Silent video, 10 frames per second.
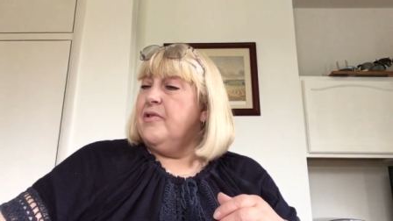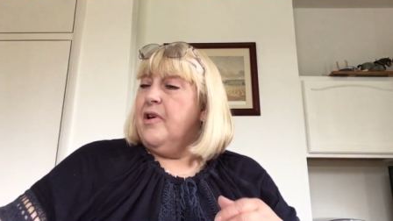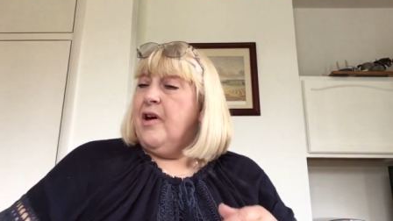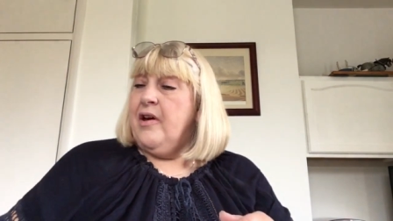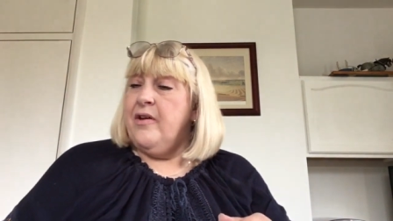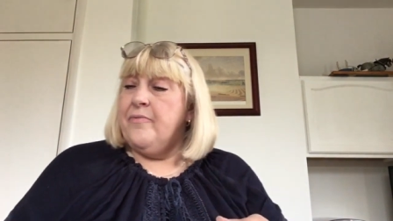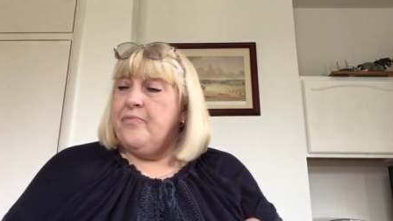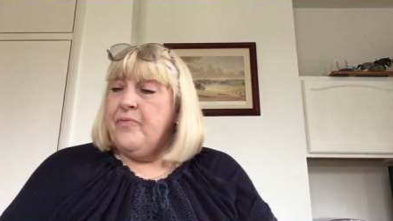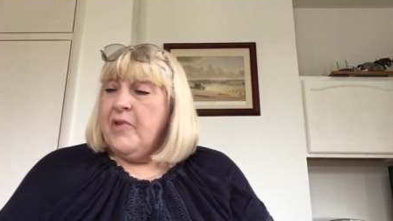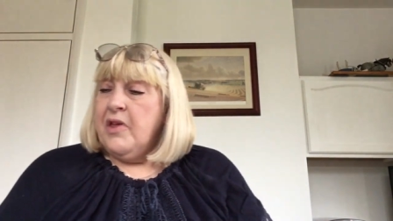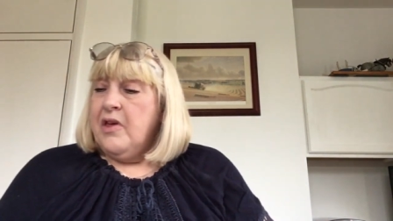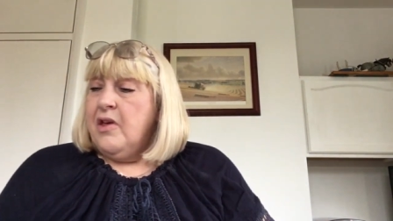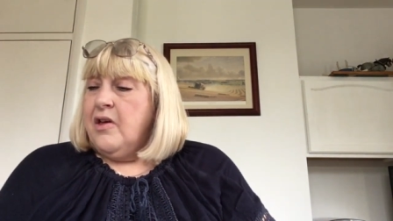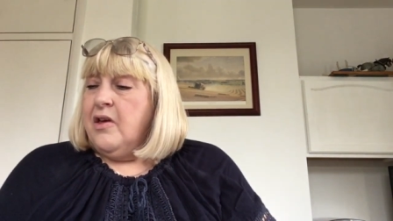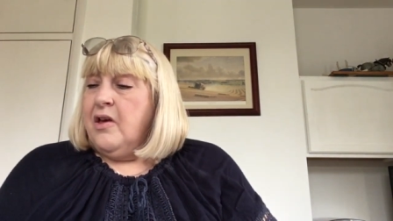Um,
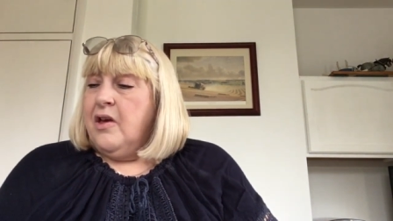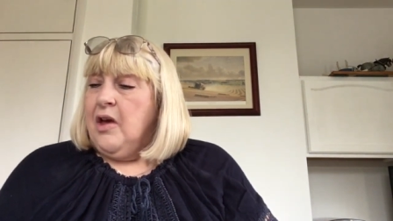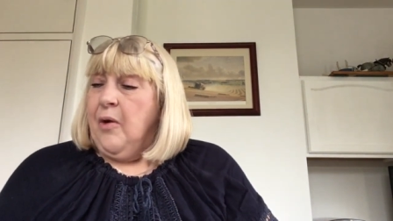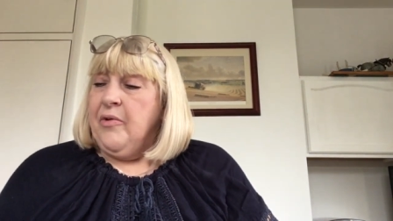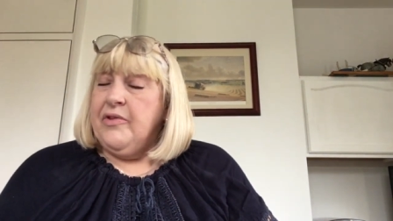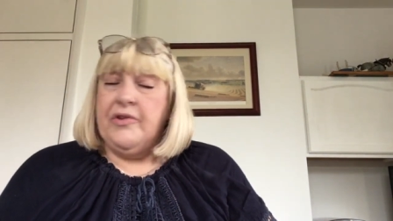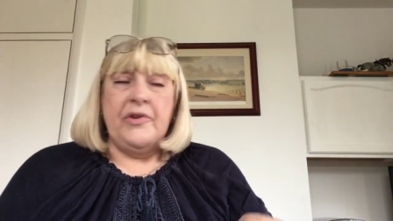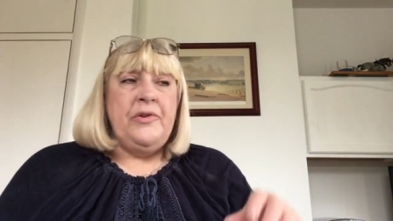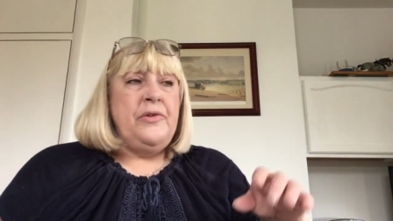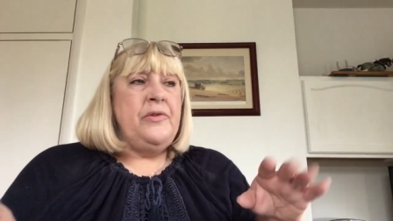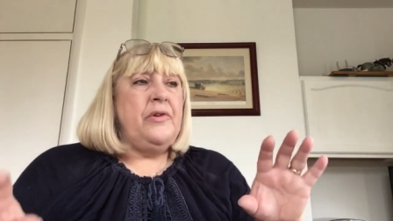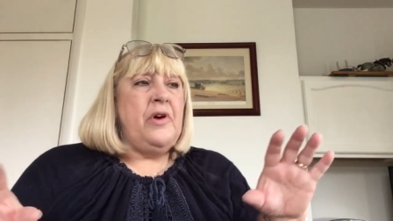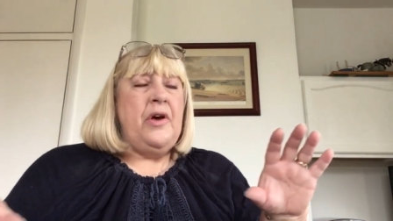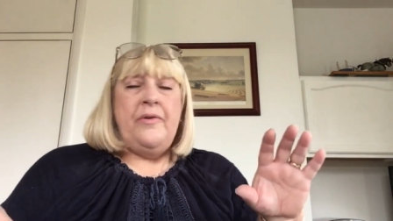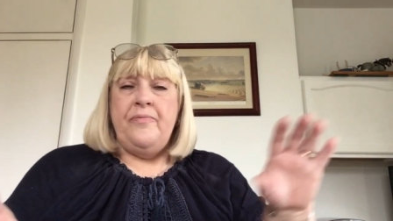I want to
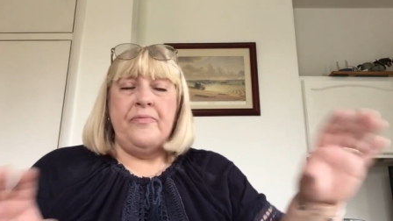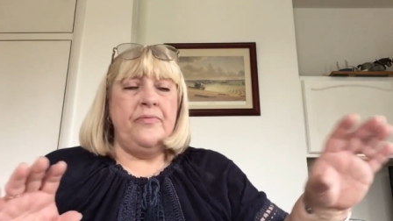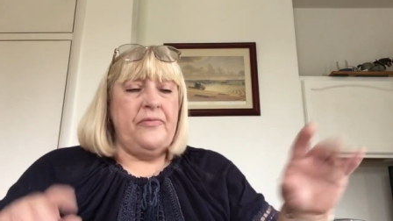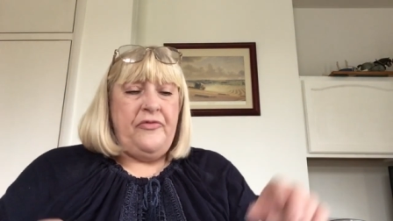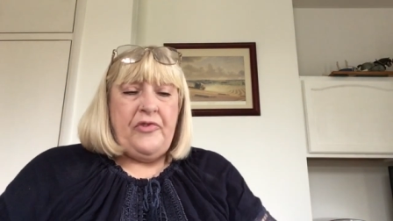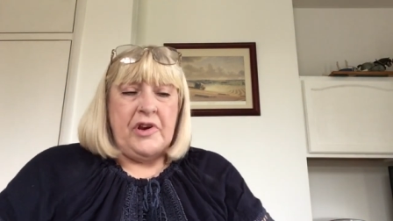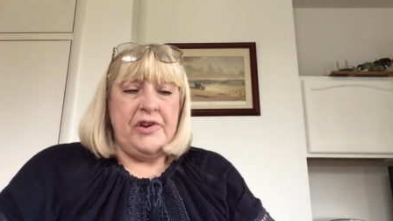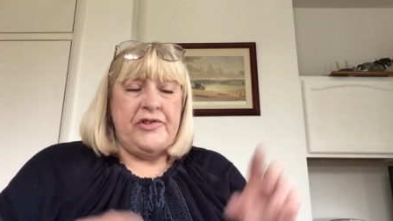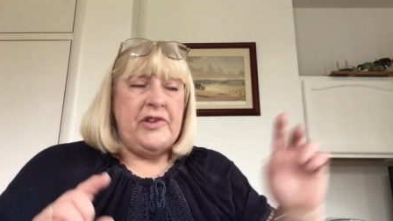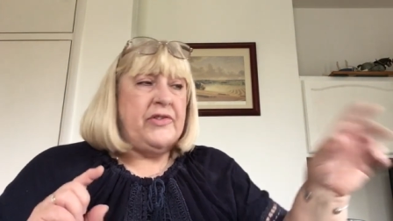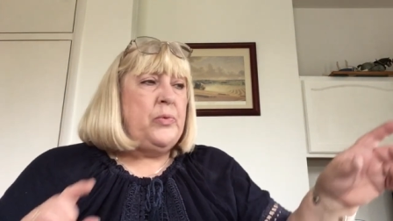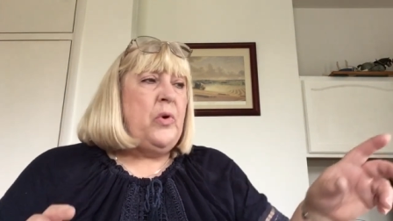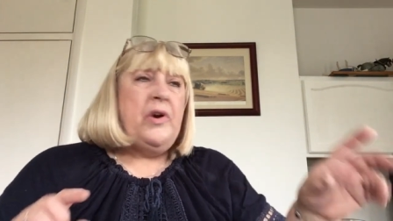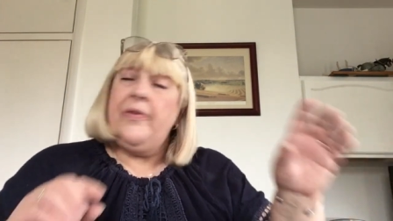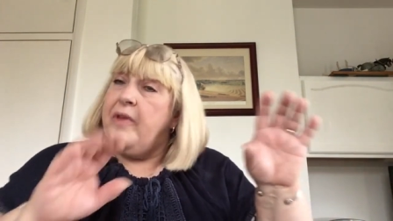um, finish this
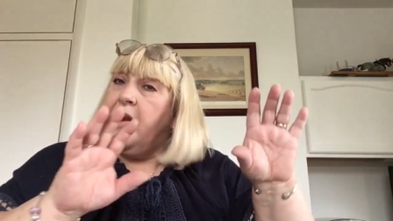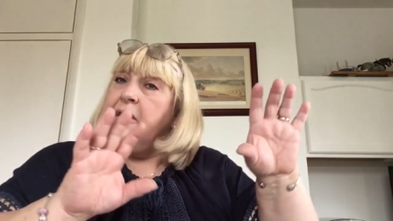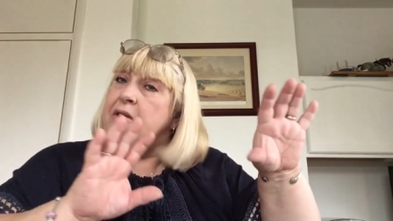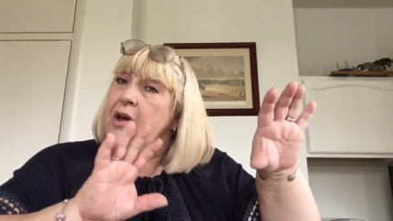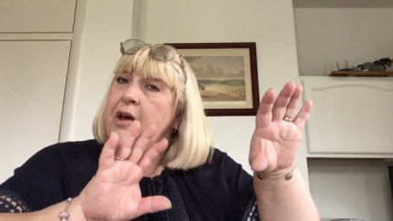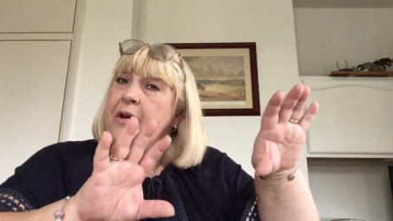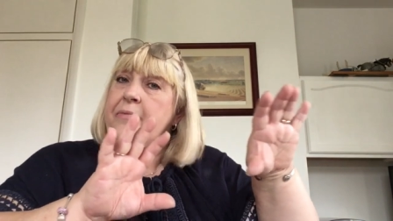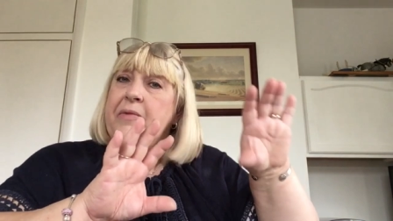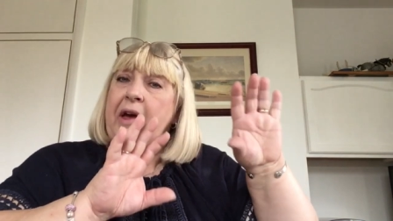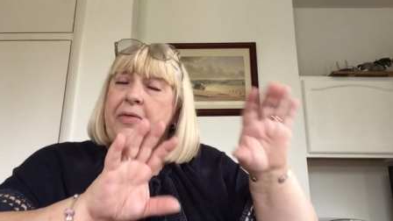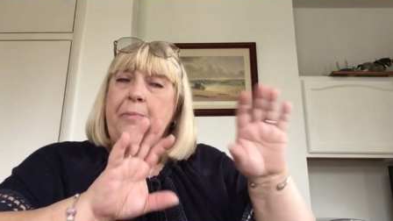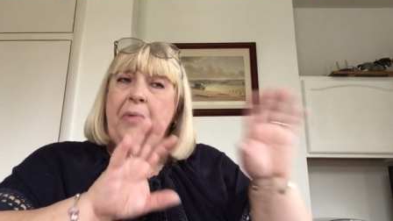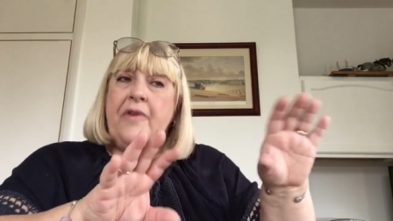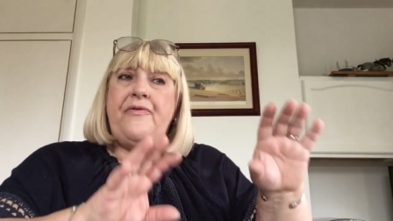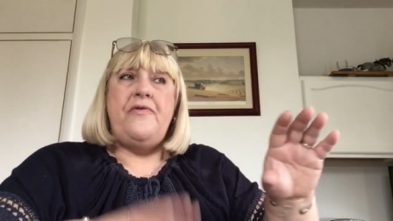one and then um, get them
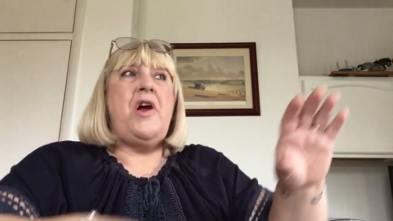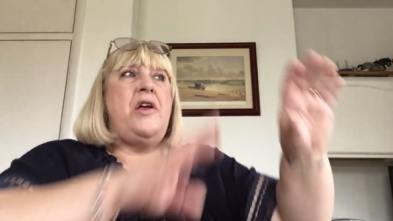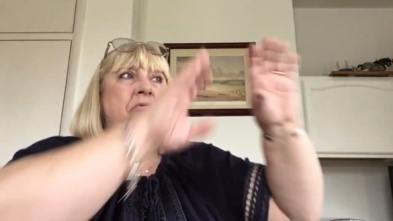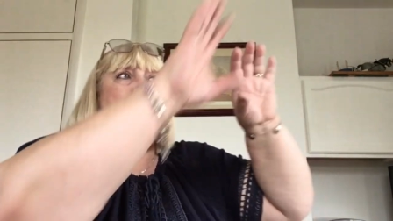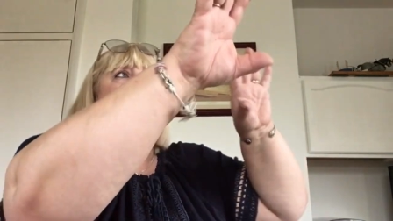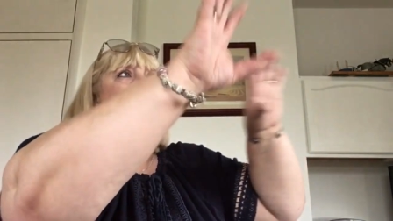both framed and